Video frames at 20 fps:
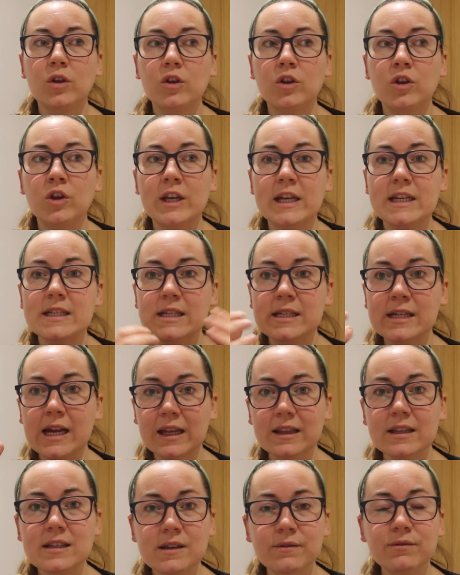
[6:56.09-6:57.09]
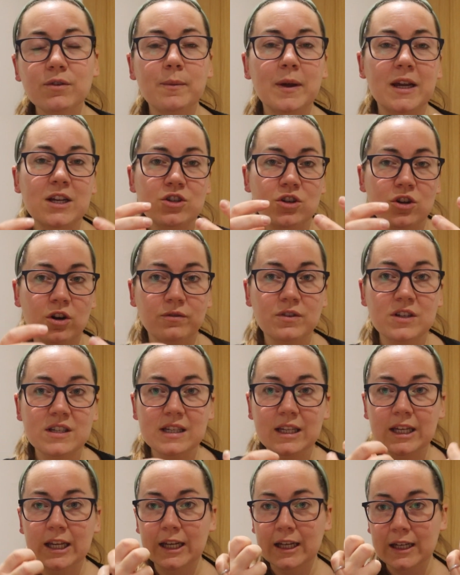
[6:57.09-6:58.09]
You need to take this information,
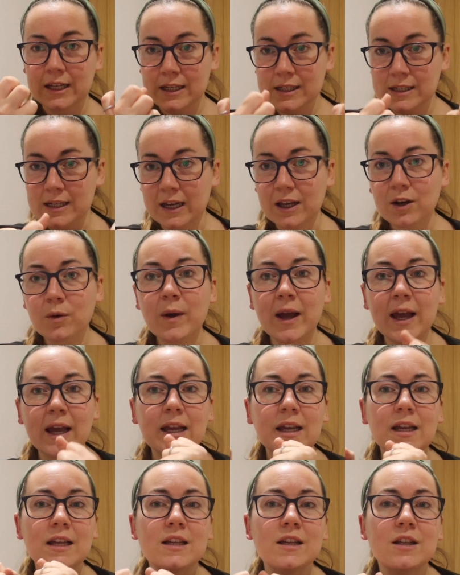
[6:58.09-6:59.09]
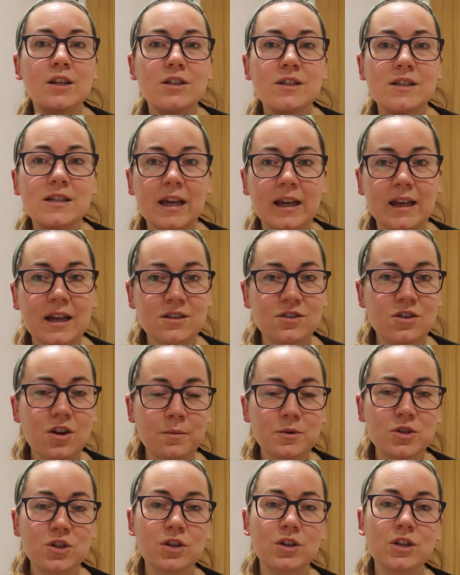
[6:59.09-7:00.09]
obviously, take it away, take it as an
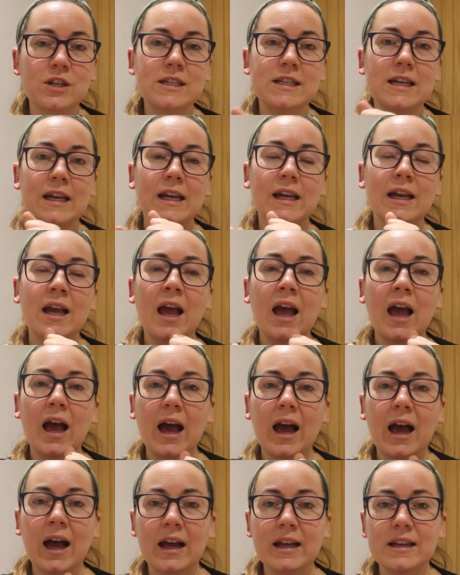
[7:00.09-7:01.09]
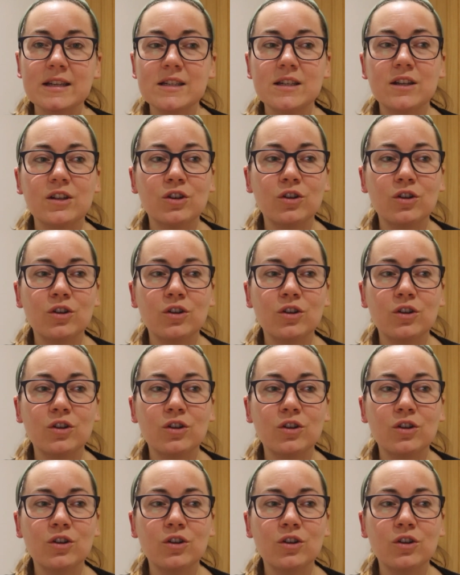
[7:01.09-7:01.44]
opportunity, and